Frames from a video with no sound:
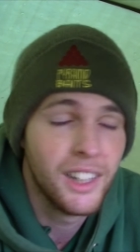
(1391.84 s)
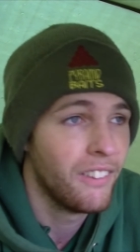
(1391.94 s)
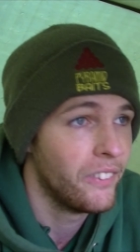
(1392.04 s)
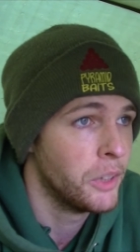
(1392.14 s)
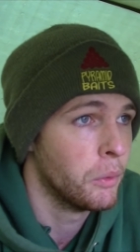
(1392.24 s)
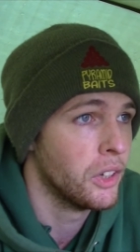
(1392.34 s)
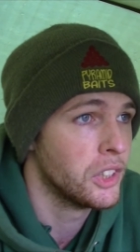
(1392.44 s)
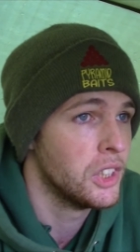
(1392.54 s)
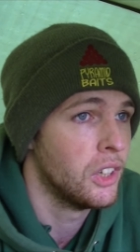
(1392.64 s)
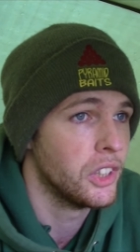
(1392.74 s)
the only one on
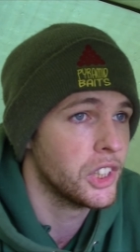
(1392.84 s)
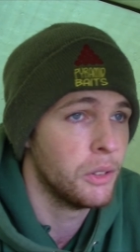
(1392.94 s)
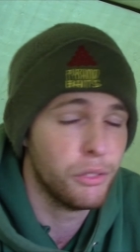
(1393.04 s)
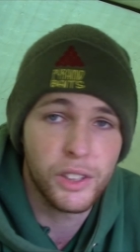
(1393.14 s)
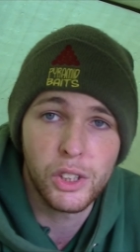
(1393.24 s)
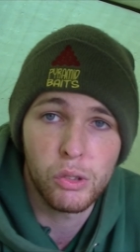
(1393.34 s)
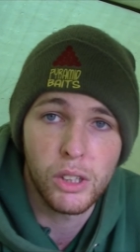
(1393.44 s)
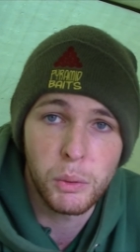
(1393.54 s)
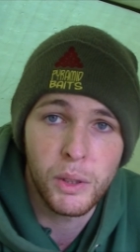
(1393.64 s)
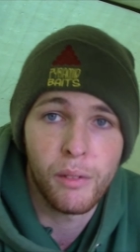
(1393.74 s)
tonight. So fingers
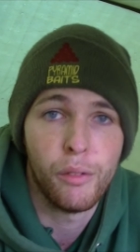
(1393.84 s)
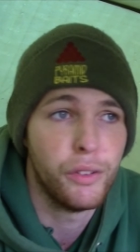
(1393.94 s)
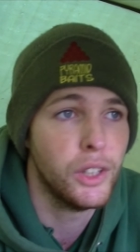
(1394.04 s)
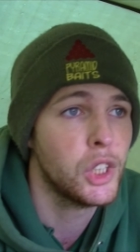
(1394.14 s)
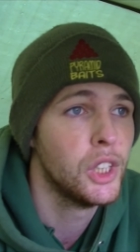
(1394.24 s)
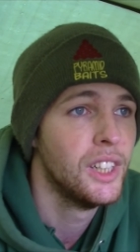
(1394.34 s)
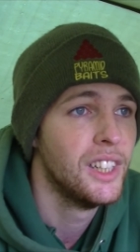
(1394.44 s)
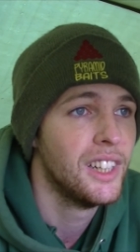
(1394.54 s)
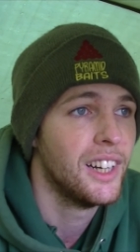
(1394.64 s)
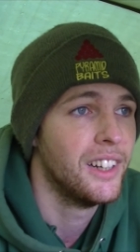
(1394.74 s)
crossed we're going to have a fish.
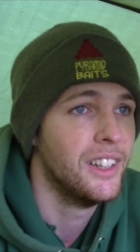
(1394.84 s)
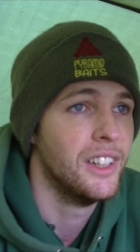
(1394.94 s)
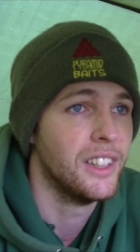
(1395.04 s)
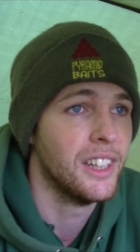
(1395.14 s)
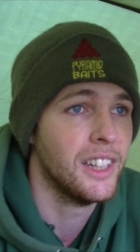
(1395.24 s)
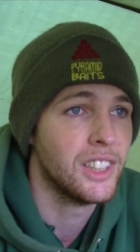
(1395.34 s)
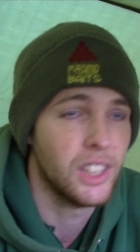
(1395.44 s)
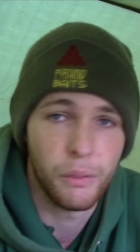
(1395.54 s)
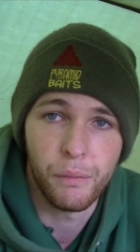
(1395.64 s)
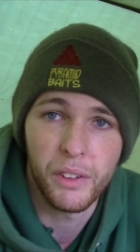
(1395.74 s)
And yeah,
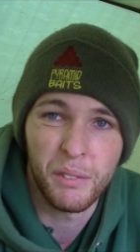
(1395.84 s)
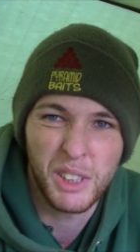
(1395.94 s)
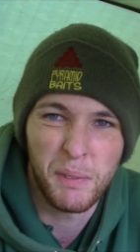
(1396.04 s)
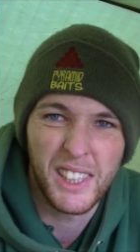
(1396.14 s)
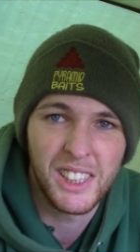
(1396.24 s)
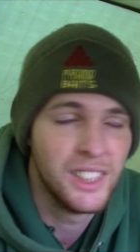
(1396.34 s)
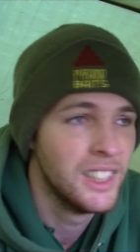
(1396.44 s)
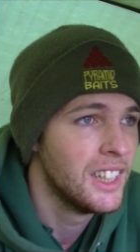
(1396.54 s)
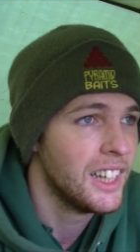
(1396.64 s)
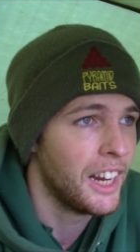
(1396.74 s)
so I'm expecting,
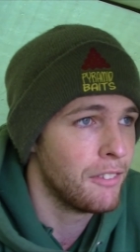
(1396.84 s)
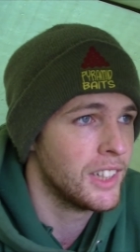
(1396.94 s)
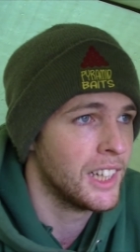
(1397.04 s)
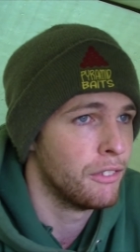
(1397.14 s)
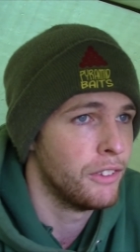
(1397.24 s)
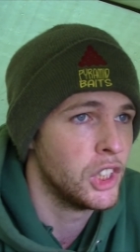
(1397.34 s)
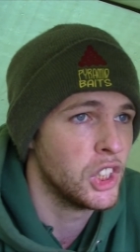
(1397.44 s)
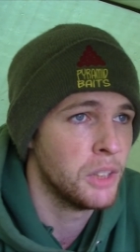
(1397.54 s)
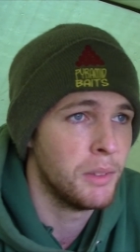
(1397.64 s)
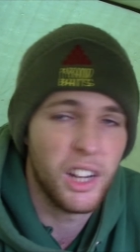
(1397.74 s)
if to get a fish,
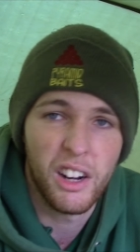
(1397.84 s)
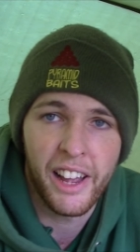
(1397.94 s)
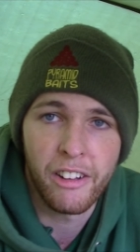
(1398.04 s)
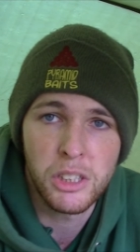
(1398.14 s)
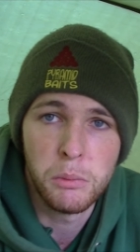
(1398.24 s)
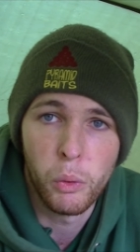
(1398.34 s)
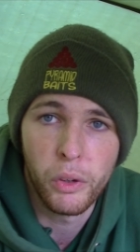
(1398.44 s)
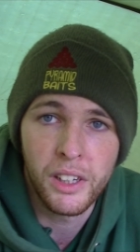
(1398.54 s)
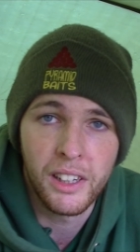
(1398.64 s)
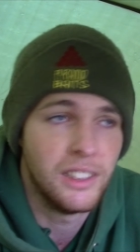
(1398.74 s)
it's going to be early hours of the
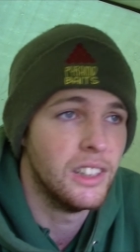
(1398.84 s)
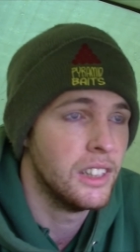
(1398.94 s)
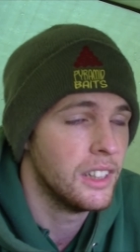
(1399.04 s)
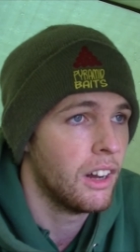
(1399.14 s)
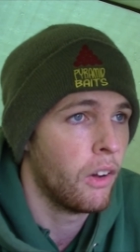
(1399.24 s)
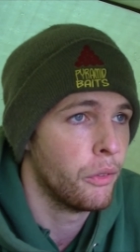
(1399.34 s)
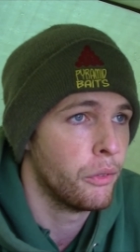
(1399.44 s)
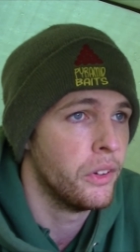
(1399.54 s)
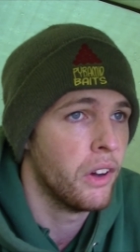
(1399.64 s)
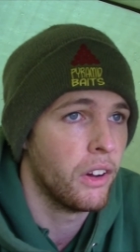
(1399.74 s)
morning and either
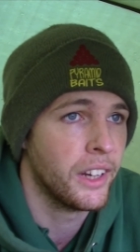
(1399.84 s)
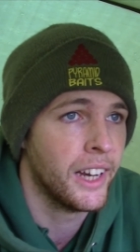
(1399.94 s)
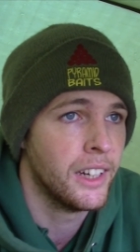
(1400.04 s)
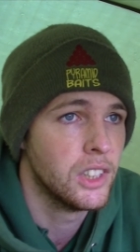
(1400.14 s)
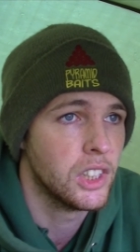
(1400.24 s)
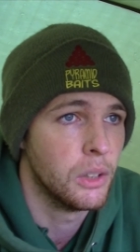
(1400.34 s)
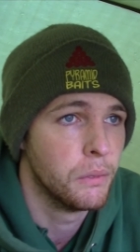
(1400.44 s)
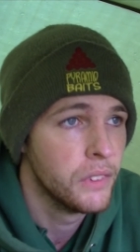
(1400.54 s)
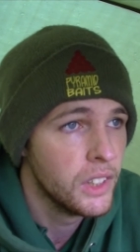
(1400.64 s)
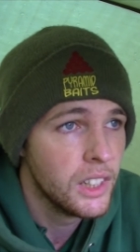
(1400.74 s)
through the night again. So
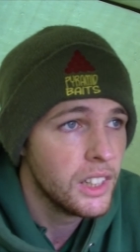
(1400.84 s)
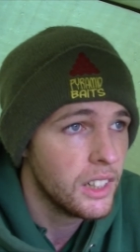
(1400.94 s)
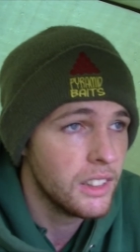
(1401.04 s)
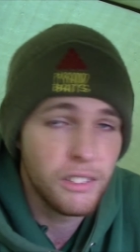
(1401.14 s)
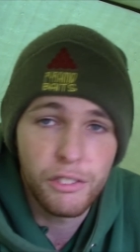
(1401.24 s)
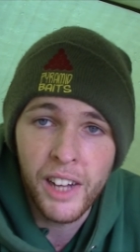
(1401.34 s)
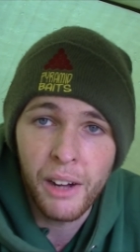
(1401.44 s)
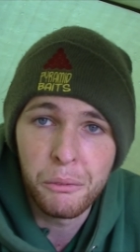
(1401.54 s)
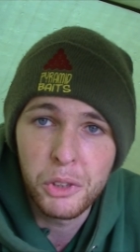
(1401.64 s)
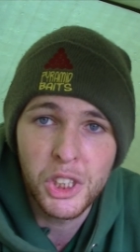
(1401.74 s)
for
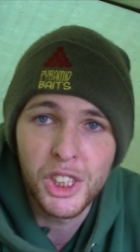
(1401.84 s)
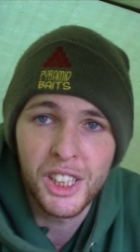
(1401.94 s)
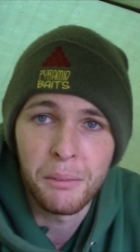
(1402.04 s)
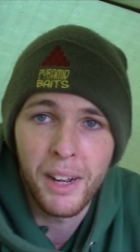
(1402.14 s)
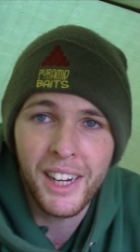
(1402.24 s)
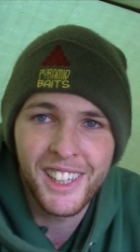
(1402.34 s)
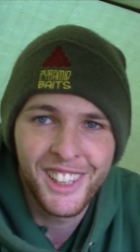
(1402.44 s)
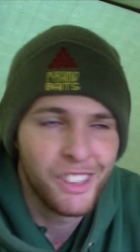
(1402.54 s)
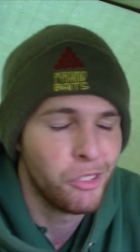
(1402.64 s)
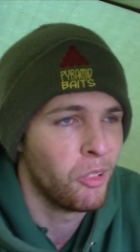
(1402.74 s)
now, I'm just going to sit back,
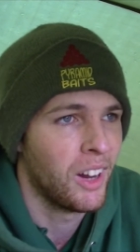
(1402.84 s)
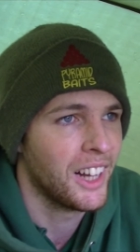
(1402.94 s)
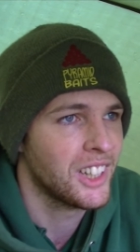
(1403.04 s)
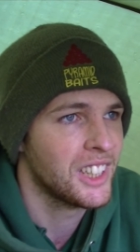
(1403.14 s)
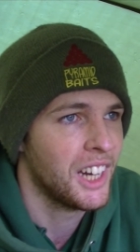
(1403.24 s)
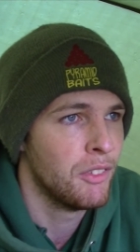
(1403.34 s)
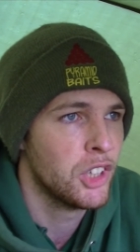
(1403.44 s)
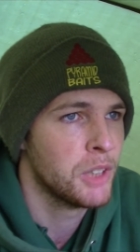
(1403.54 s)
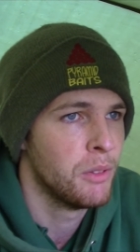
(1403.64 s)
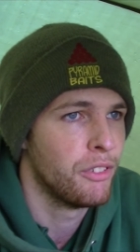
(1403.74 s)
relax, have a
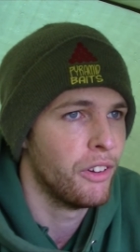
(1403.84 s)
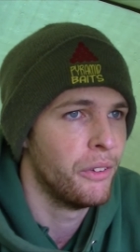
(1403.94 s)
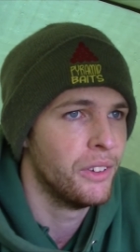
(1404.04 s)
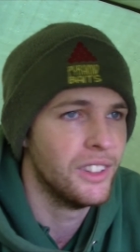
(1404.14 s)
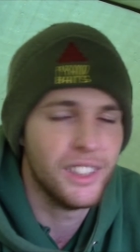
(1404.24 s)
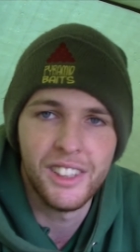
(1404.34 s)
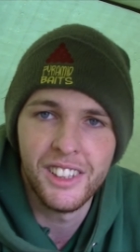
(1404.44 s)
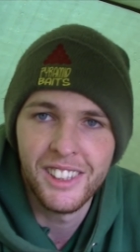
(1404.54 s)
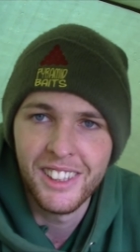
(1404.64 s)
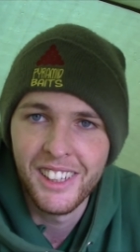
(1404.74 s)
look on my phone, and
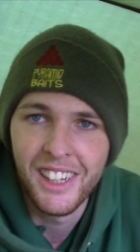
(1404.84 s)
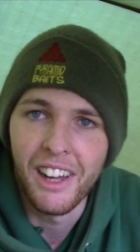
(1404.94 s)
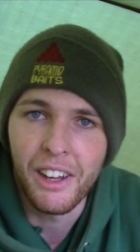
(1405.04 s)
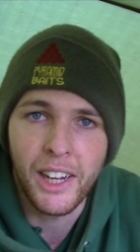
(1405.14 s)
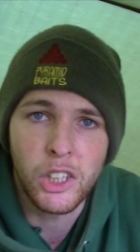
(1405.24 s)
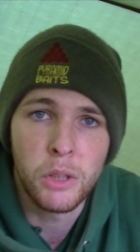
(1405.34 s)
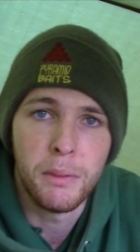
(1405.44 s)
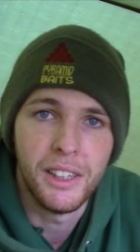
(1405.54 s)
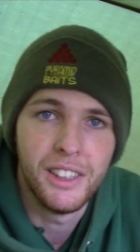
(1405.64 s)
catch you in a bit.